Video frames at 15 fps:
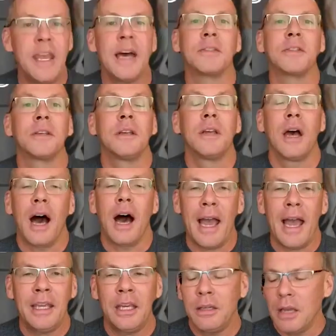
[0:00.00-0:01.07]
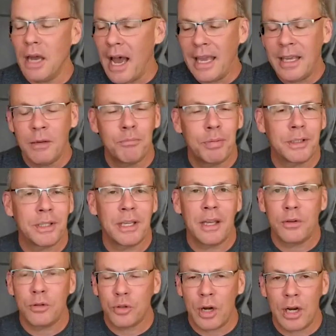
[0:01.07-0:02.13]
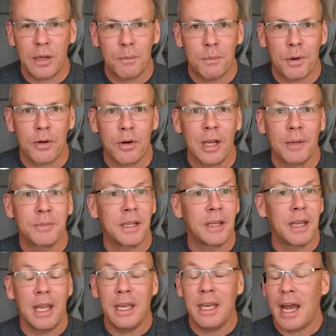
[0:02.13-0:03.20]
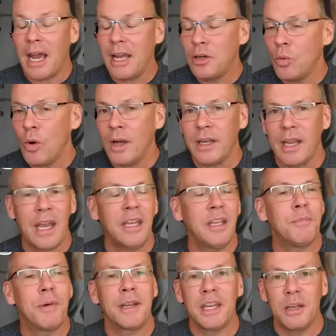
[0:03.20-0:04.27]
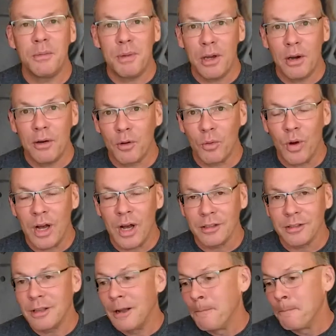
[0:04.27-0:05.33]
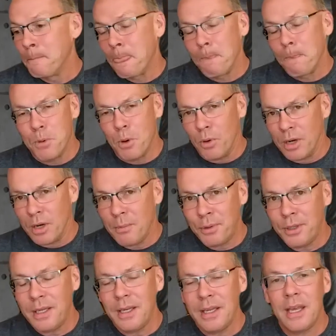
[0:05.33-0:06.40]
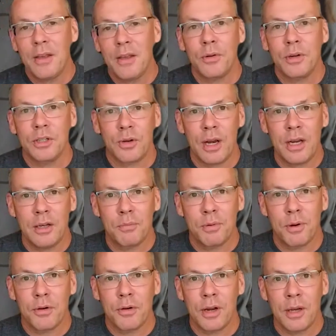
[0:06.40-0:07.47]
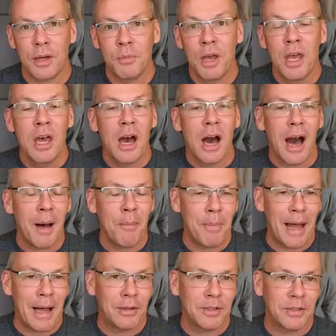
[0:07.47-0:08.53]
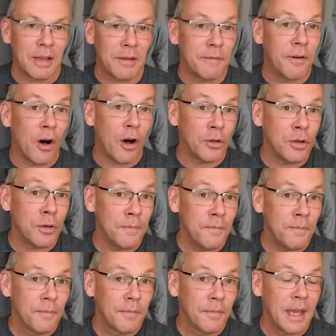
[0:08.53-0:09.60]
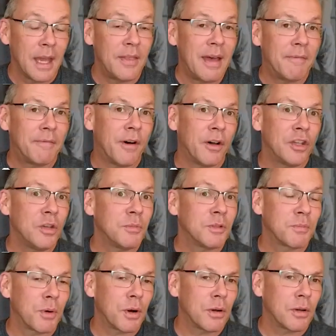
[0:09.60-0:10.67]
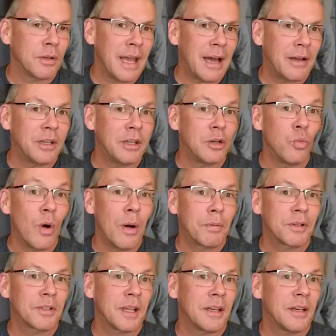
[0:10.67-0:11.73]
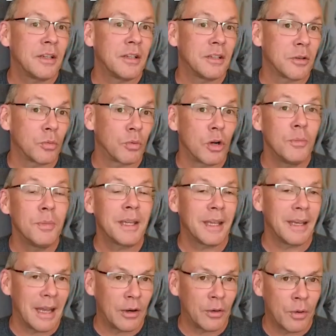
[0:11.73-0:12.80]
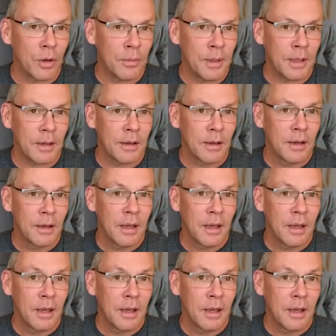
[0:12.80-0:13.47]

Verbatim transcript: Yes, I can put together training programs, and I don't want anybody to be overwhelmed. But when I'm putting together a training program, I'm balancing volume, and that volume is broken down into what percentage is aerobic and anaerobic.